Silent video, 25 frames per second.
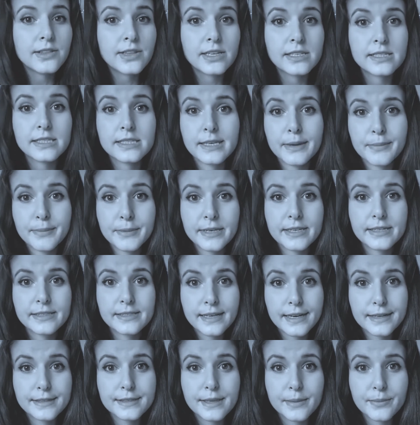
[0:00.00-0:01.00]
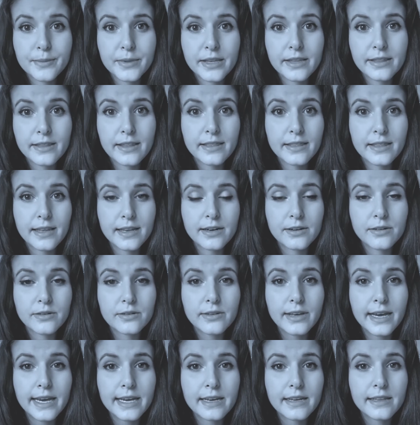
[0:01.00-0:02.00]
then somebody says something that they
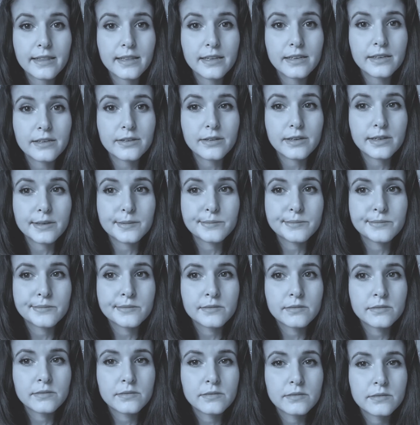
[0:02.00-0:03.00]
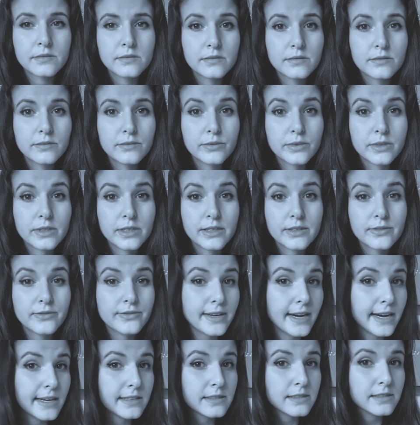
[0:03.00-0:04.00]
don't like and they do a really
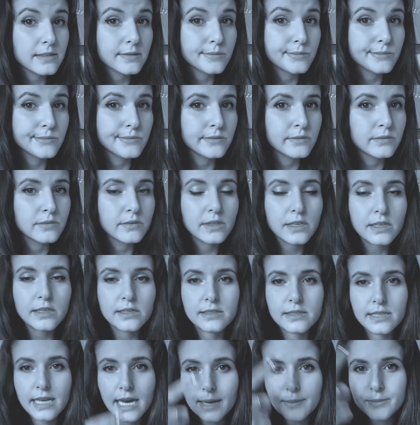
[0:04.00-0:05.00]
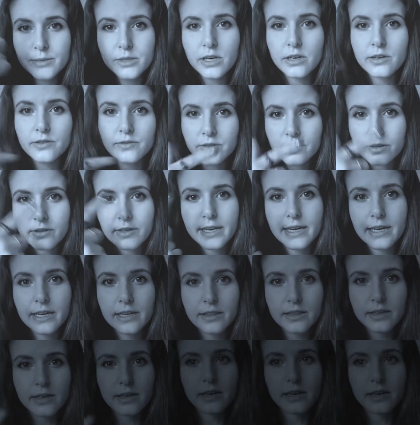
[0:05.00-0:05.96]
fast contempt overlaying